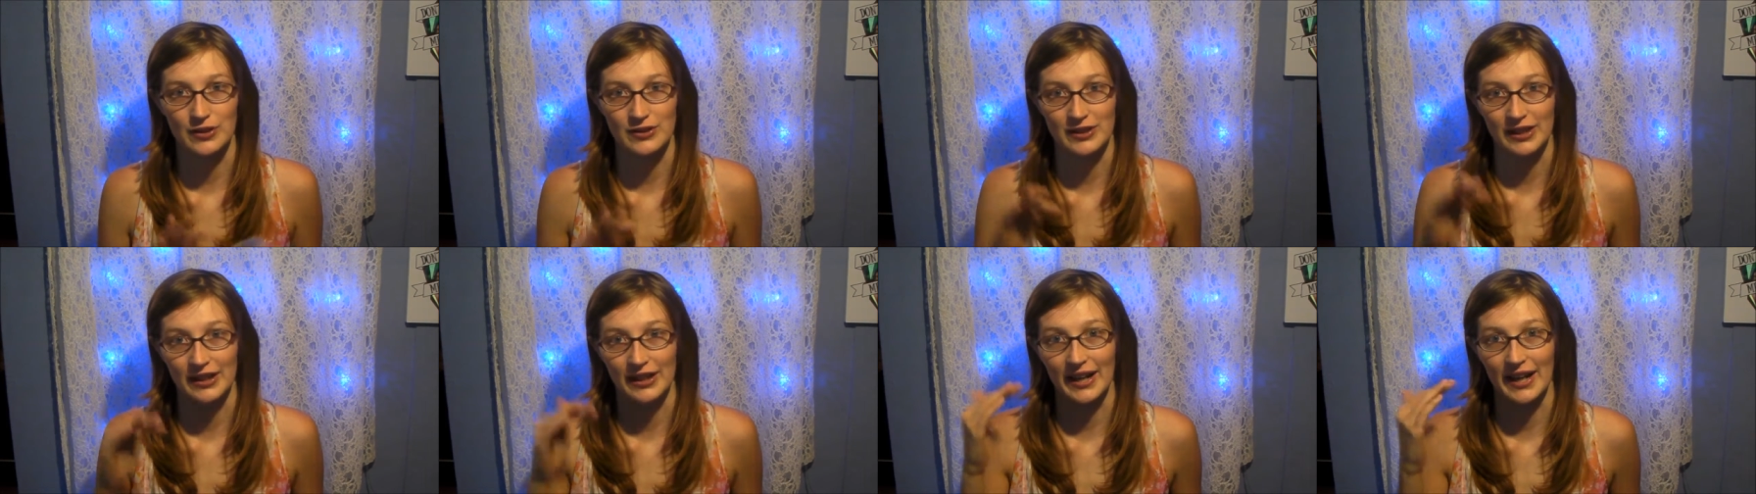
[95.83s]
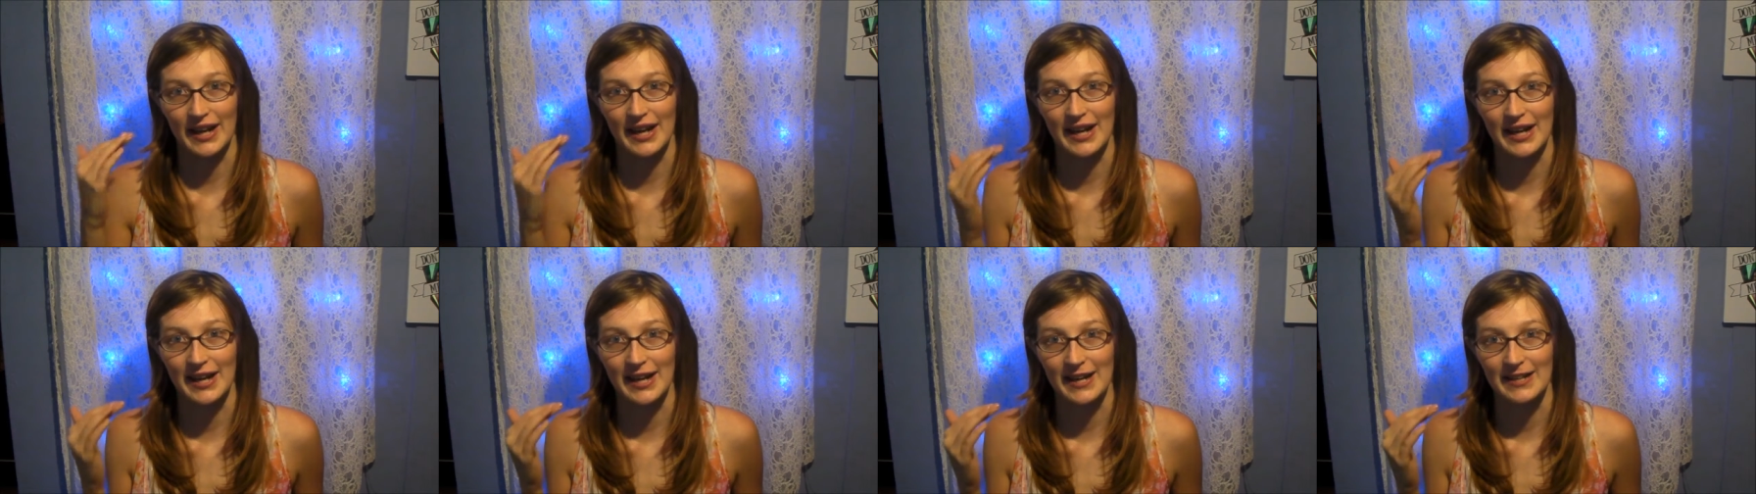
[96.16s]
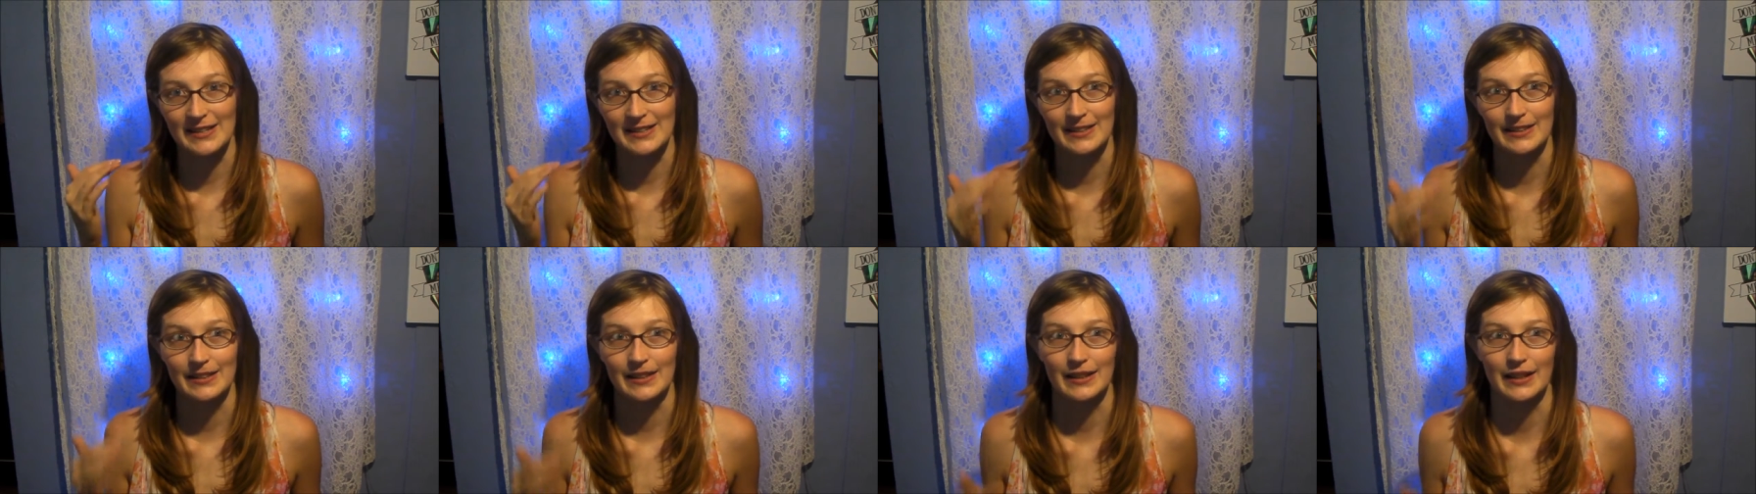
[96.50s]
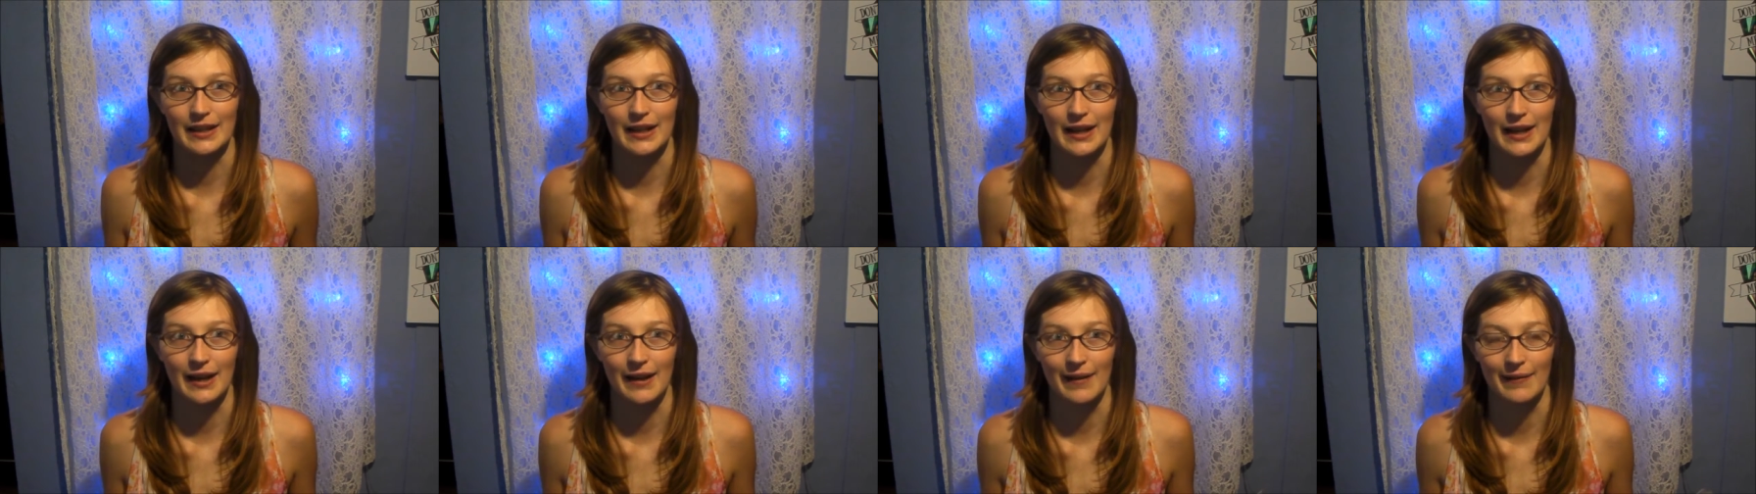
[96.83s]
It's like eight, and then
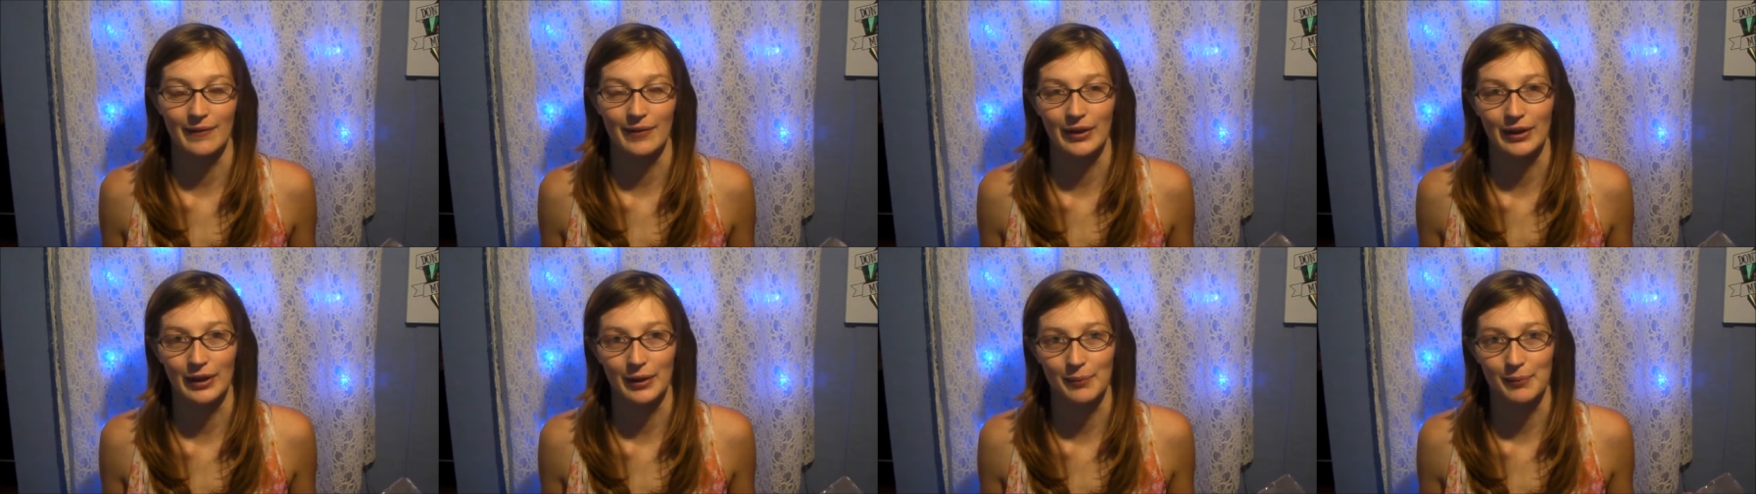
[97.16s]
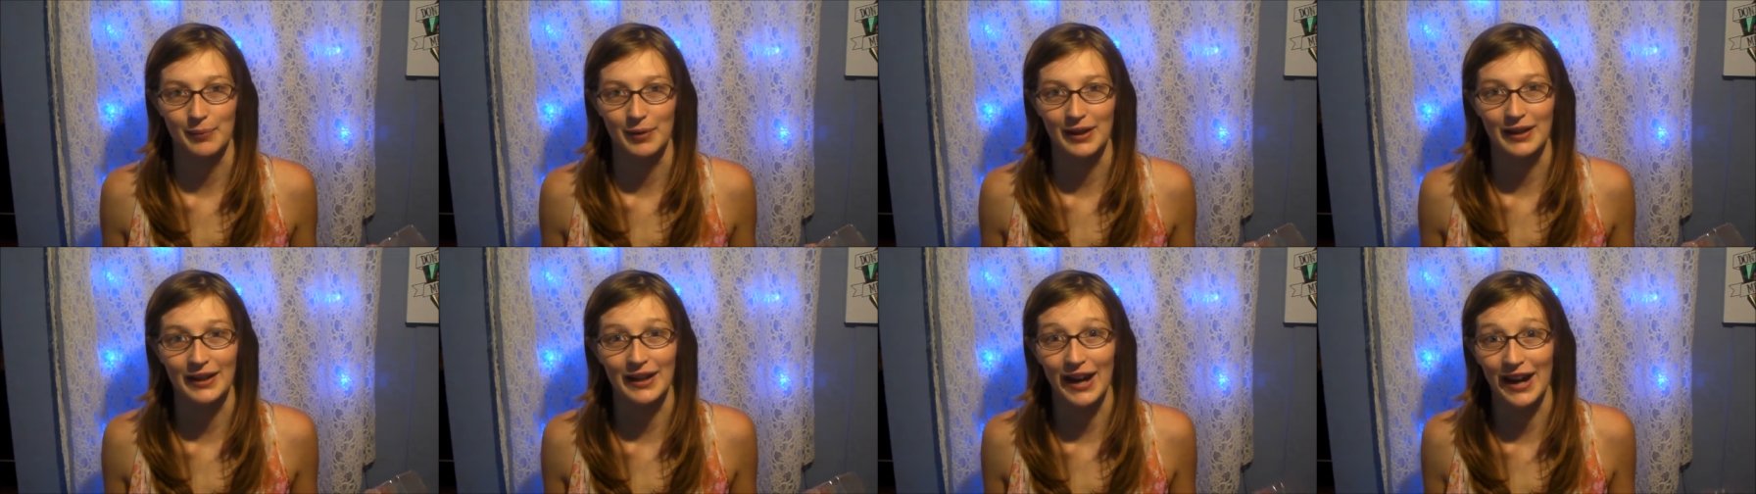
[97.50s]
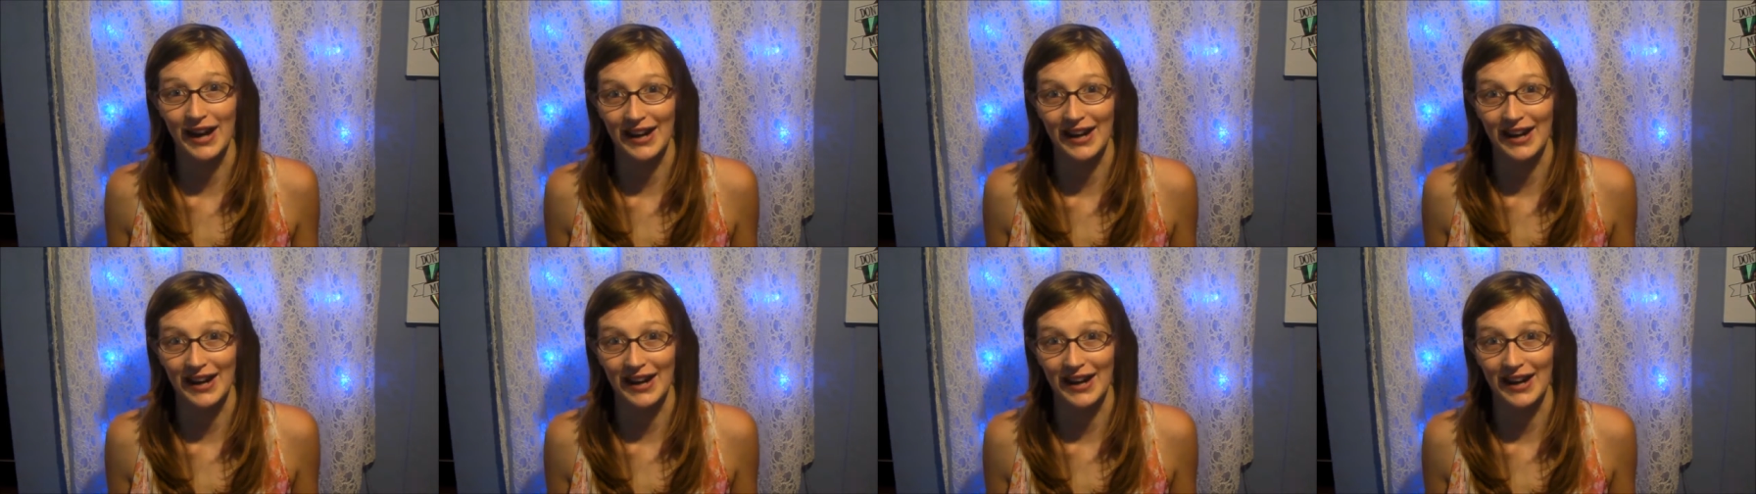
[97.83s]
they have like a big